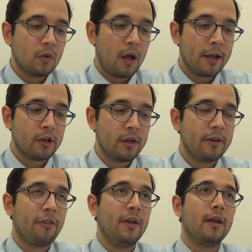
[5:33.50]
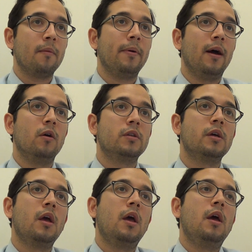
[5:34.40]
I could think about,
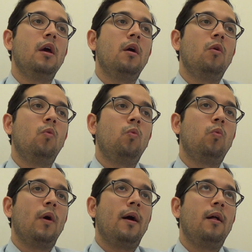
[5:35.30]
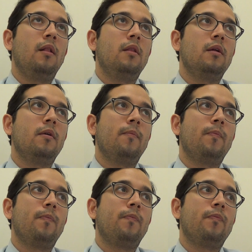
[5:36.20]
well,
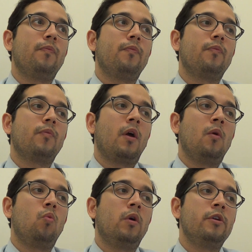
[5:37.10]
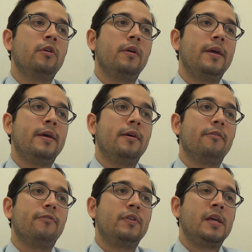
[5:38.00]
I wonder
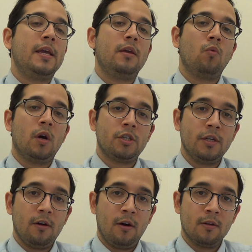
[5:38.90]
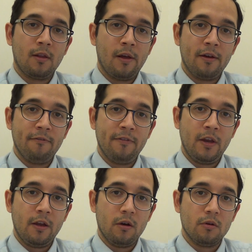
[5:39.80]
if watching online
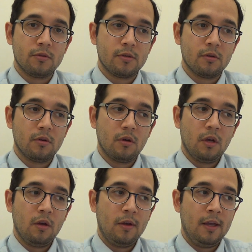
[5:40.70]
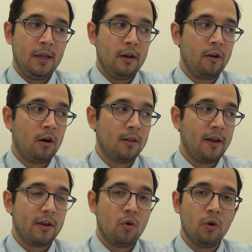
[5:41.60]
videos in an
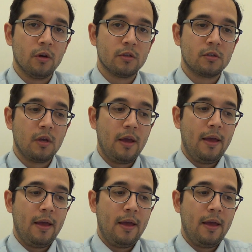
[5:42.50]
online course